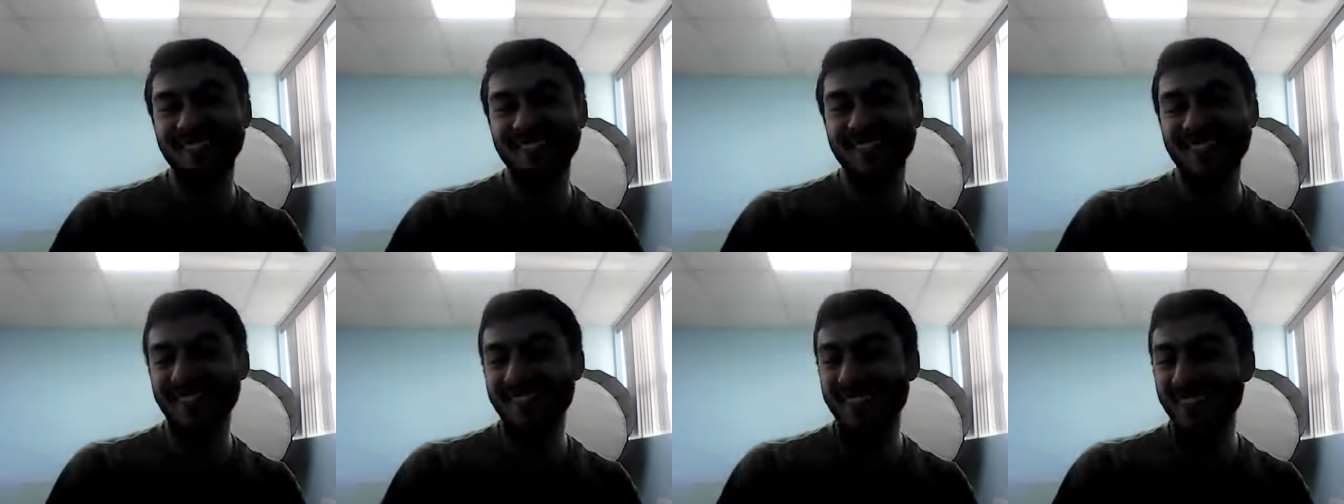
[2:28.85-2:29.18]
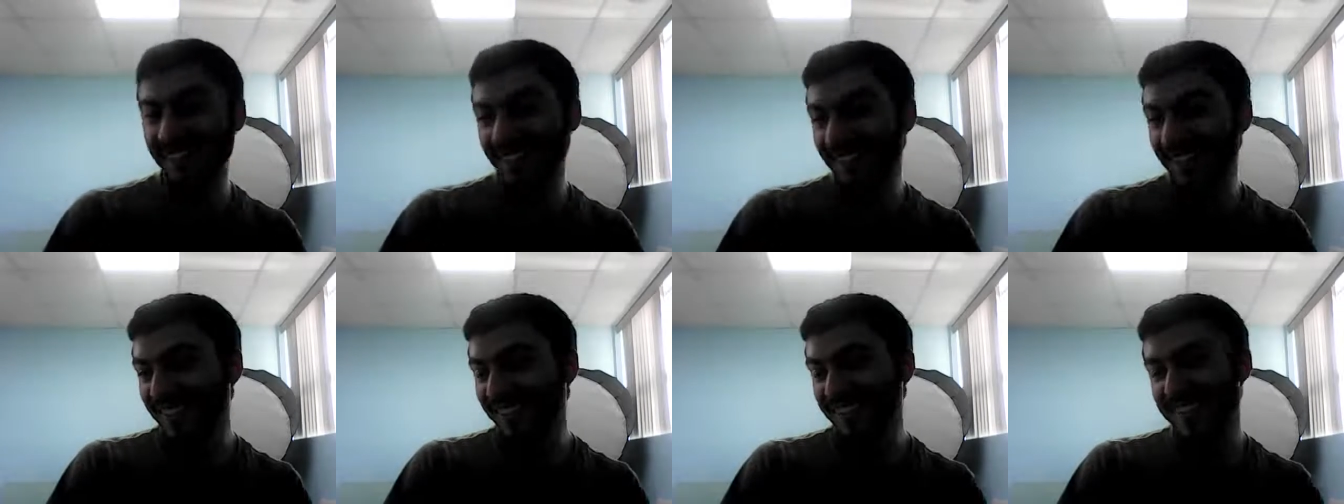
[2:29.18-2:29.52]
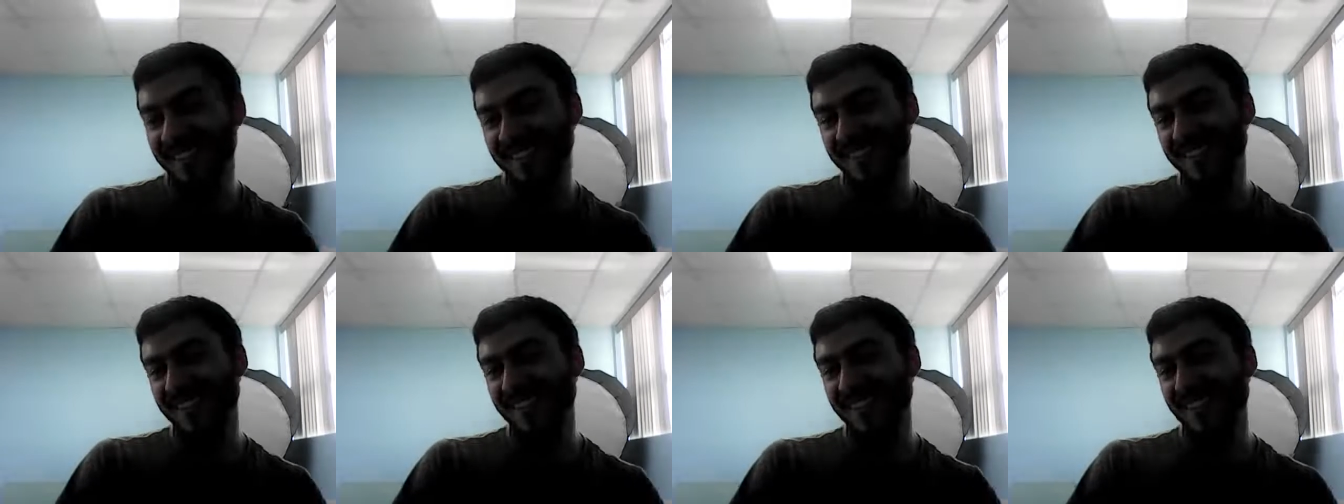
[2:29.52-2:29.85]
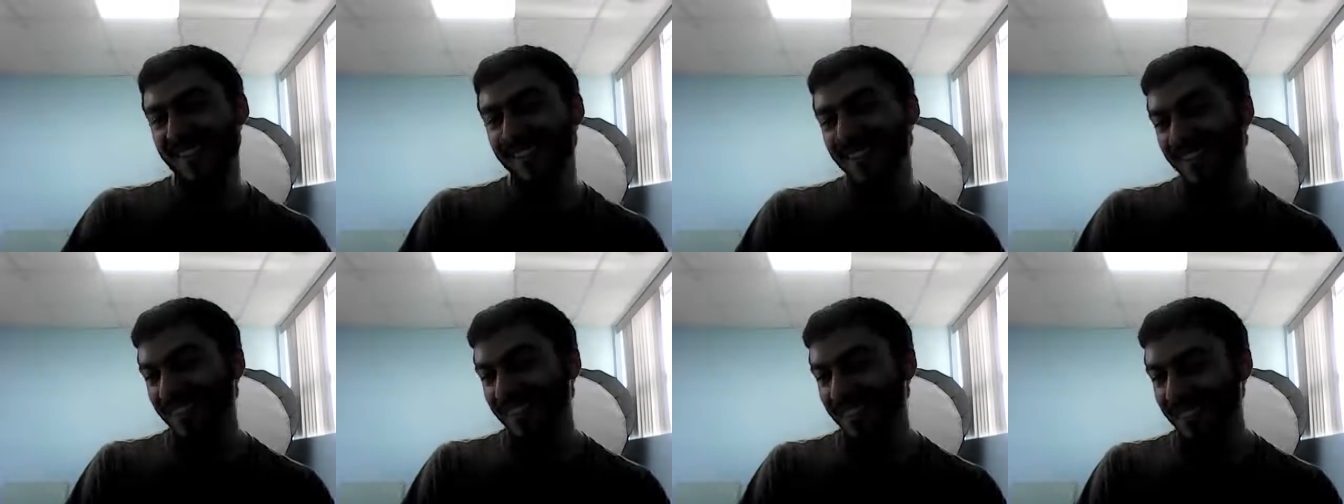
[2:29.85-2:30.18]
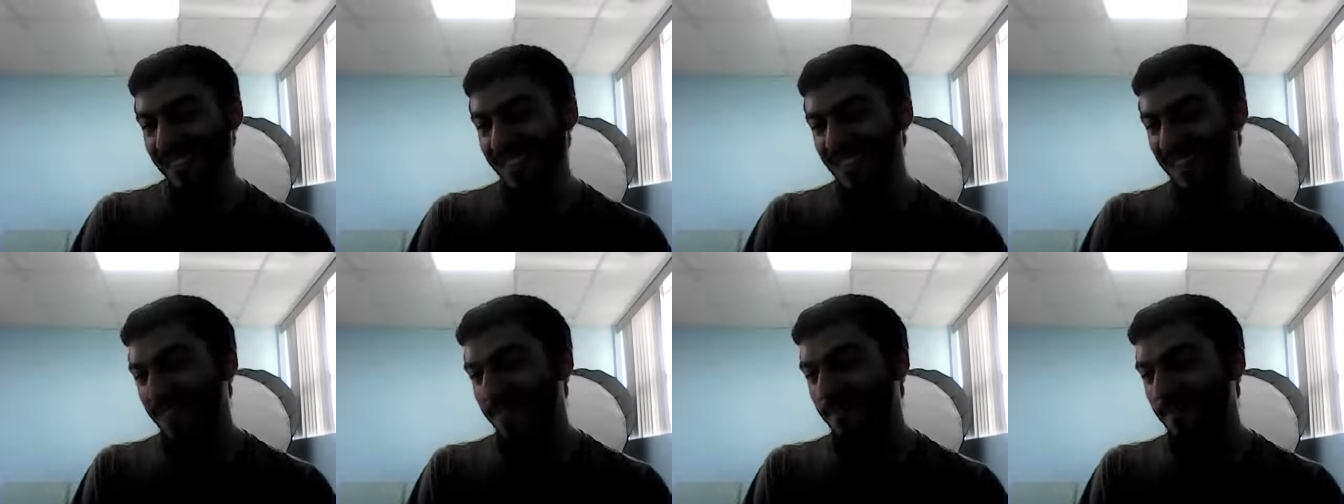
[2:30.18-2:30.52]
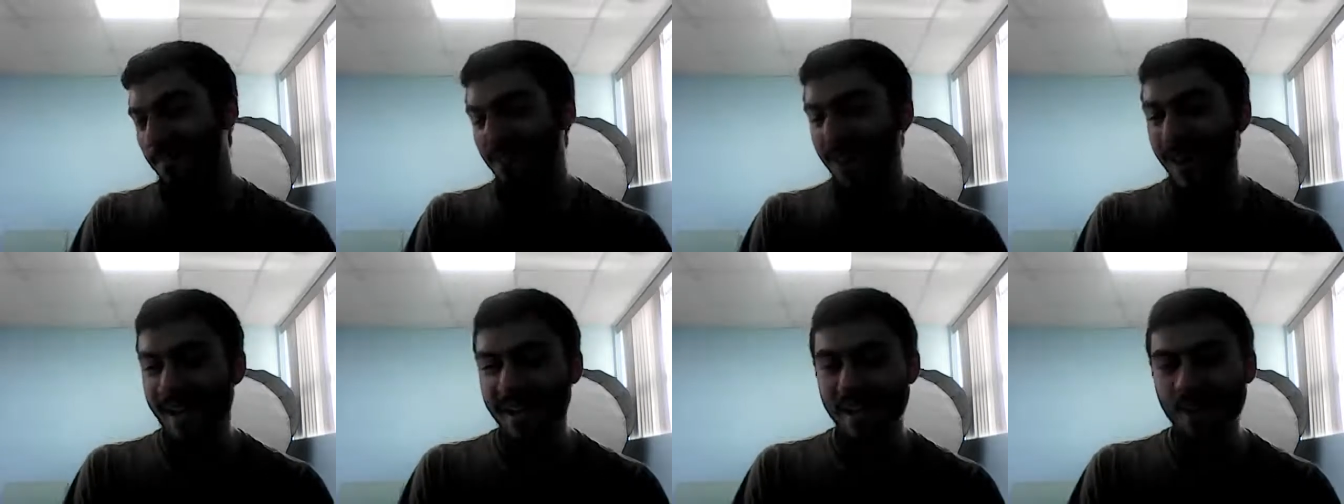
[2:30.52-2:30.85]
This girl is the
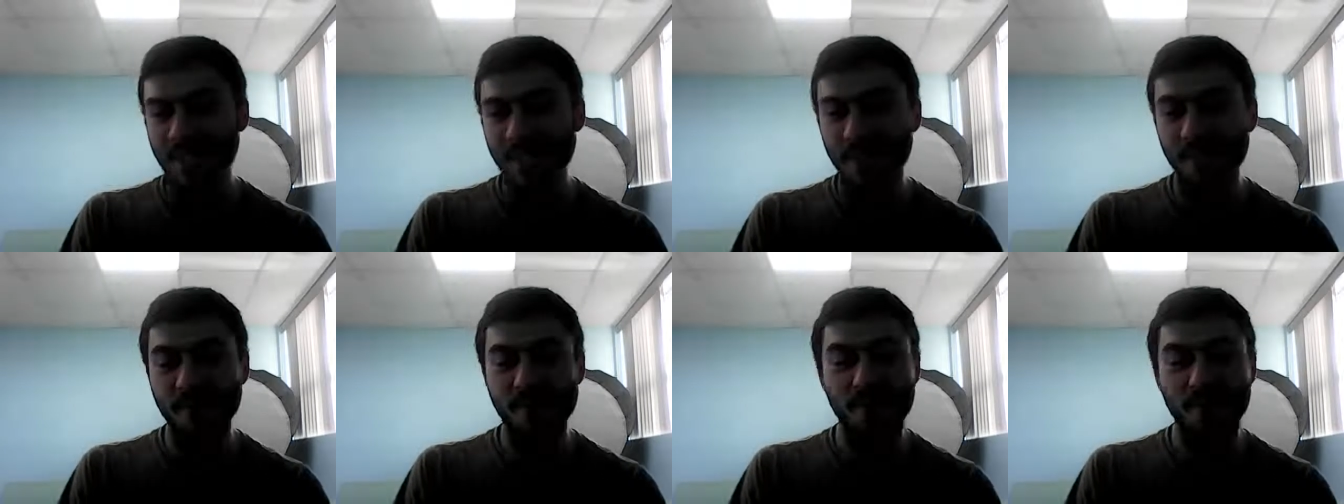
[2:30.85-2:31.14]
master